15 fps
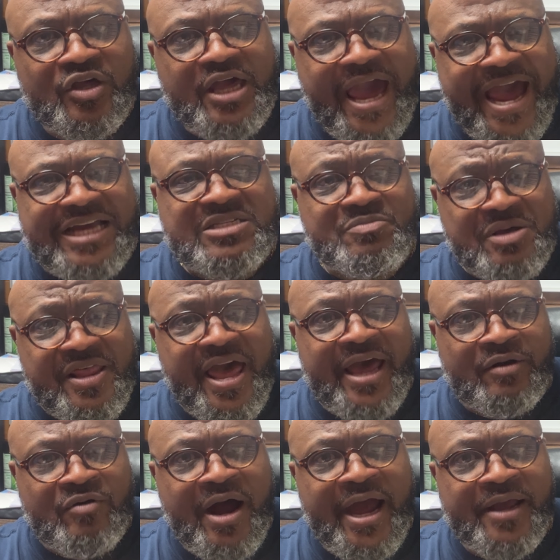ask me
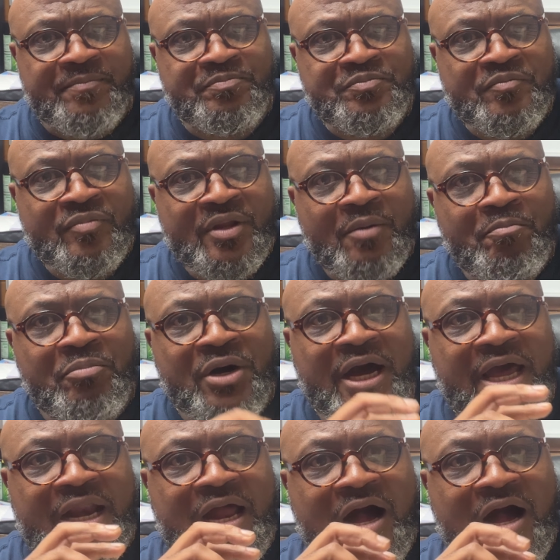that, right? But